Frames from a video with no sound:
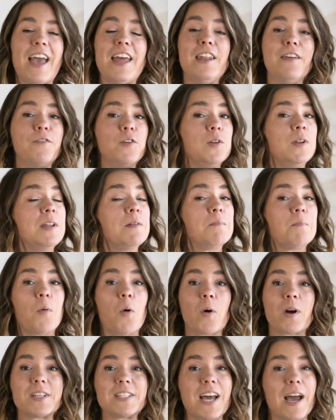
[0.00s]
And if you need
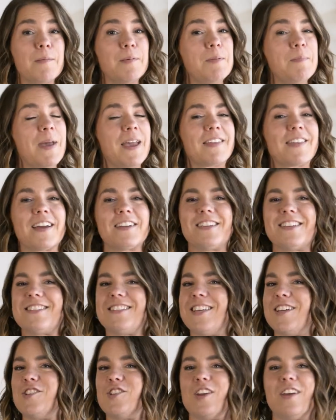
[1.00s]
more time to make that
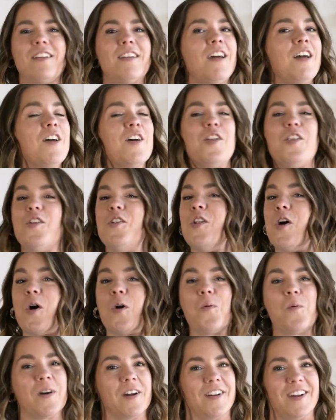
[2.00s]
decision, no
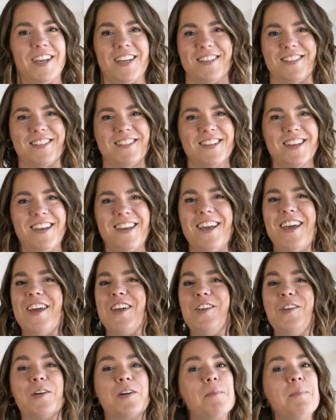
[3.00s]
worries.
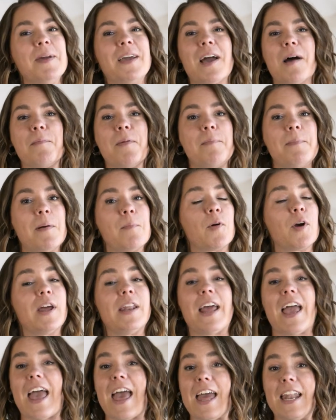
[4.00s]
You can become a member at
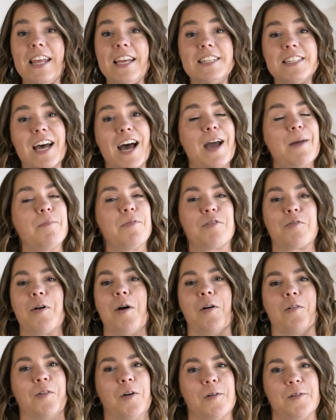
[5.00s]
any time
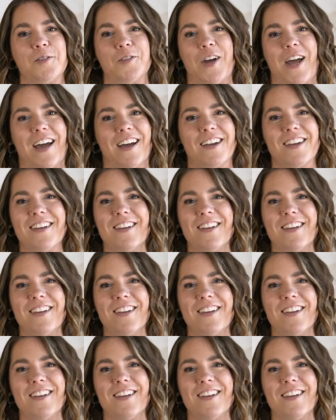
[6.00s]
throughout Growth Track.